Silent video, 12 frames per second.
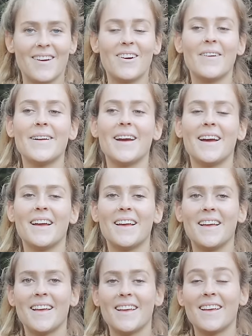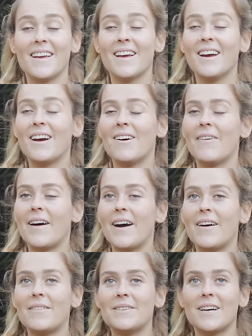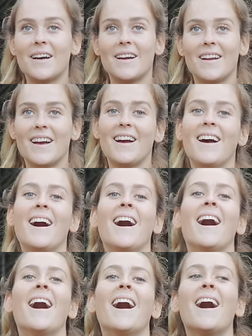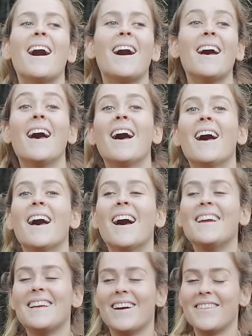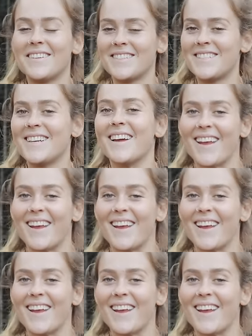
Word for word: Oh, yeah. Let's show them. Wow, I'm tired. Yeah, we'll show